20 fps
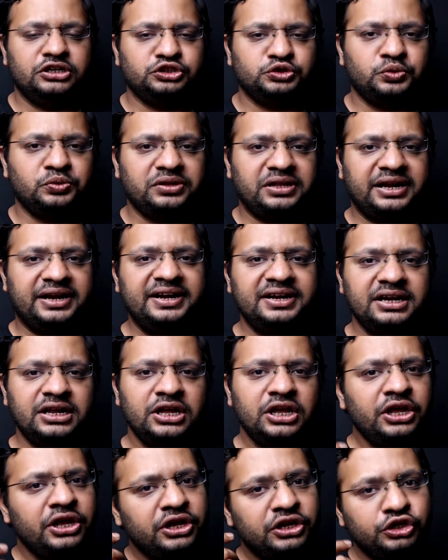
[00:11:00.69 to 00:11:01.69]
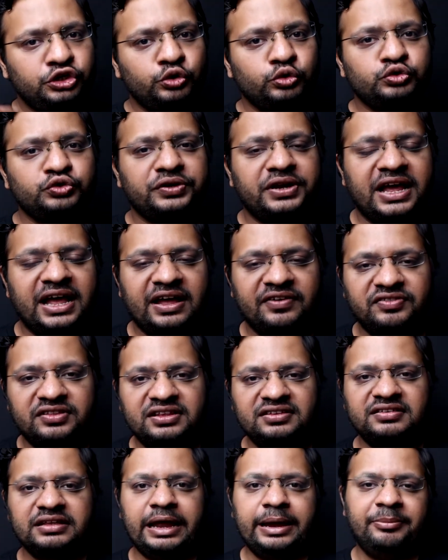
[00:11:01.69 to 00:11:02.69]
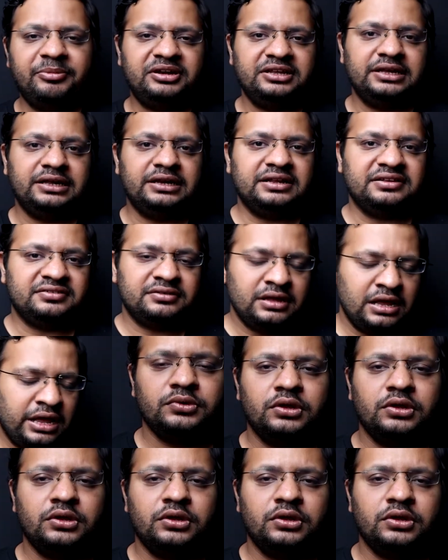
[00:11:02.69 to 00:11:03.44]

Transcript: should connect, you should have this MTLS.